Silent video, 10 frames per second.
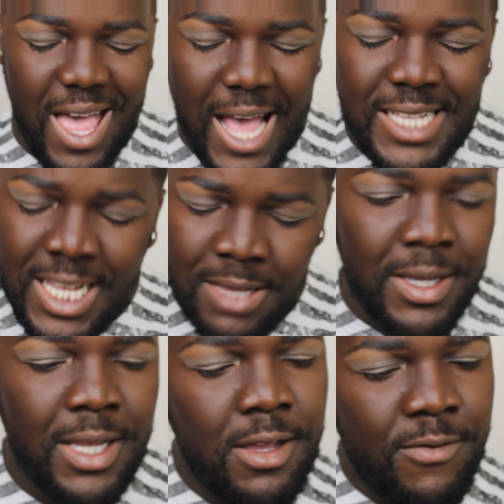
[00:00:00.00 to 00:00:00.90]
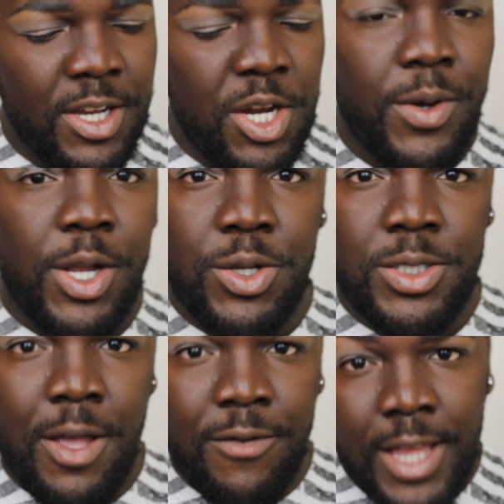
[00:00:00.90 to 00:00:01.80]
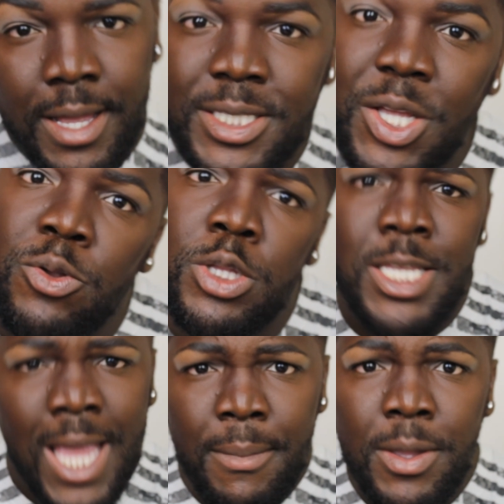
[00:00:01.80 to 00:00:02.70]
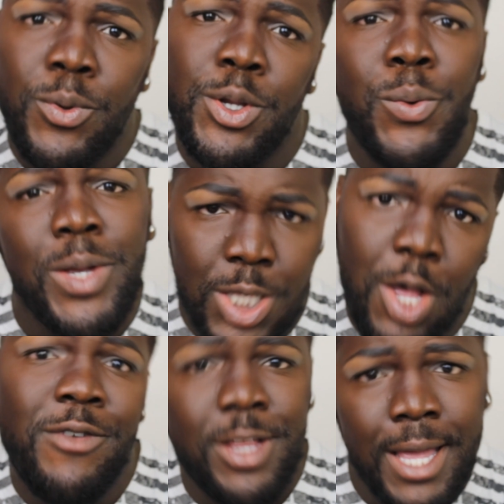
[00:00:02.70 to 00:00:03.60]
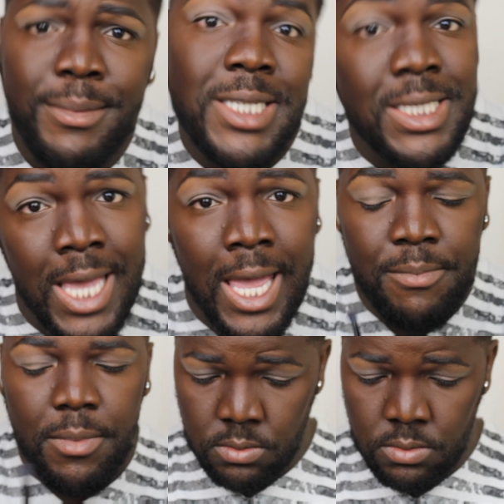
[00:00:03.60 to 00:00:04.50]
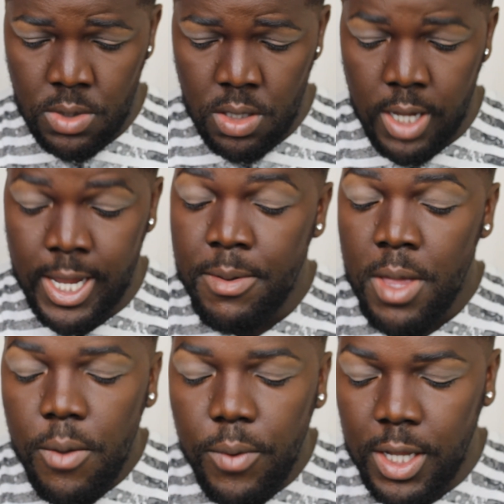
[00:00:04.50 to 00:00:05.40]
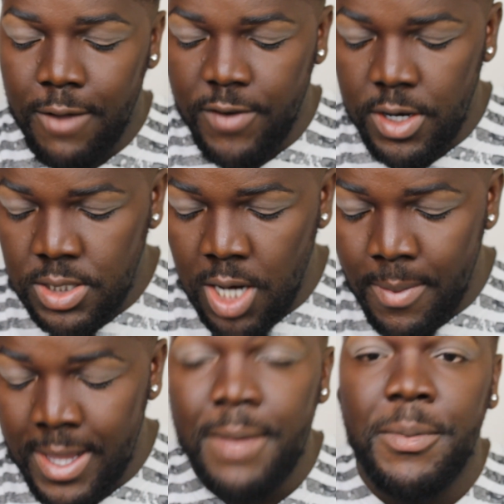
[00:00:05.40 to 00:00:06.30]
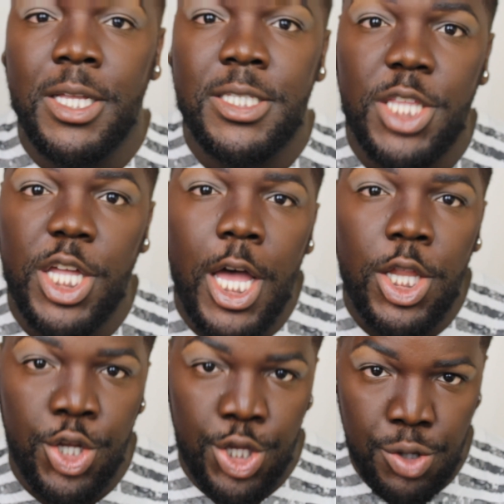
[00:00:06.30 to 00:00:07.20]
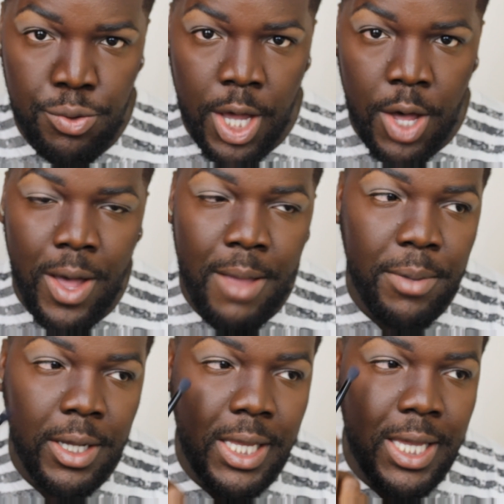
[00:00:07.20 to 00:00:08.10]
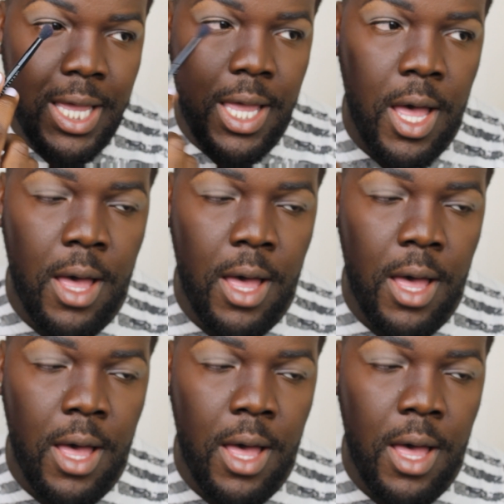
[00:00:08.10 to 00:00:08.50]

I said at the beginning of the video we're going to do soft glam, so damn it, we're doing soft glam today. Okay, we're going to first start by dipping into the color You Go and putting it